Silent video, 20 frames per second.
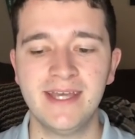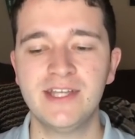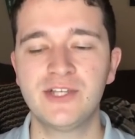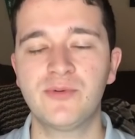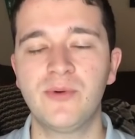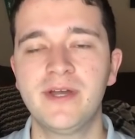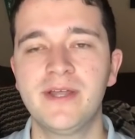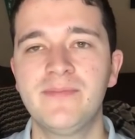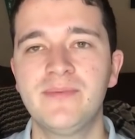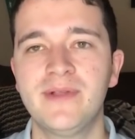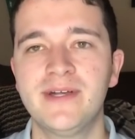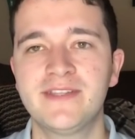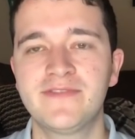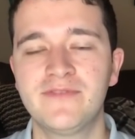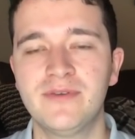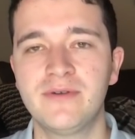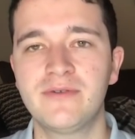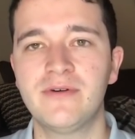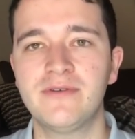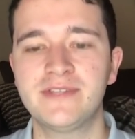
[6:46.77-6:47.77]
20-plus
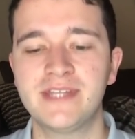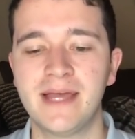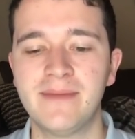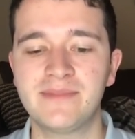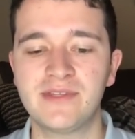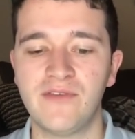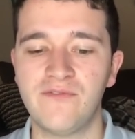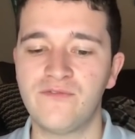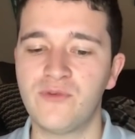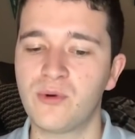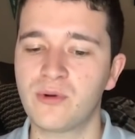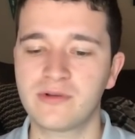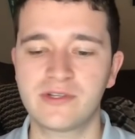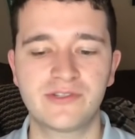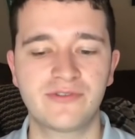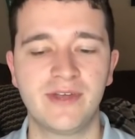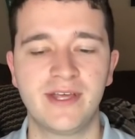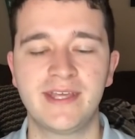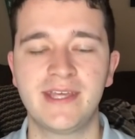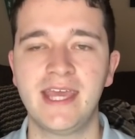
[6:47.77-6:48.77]
field goal attempts in four
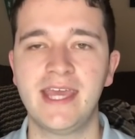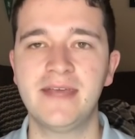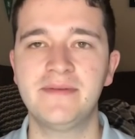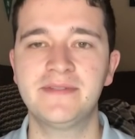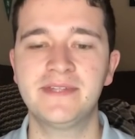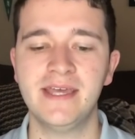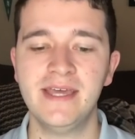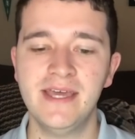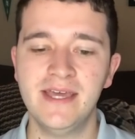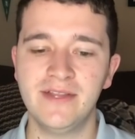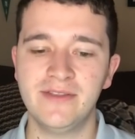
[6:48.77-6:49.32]
straight games.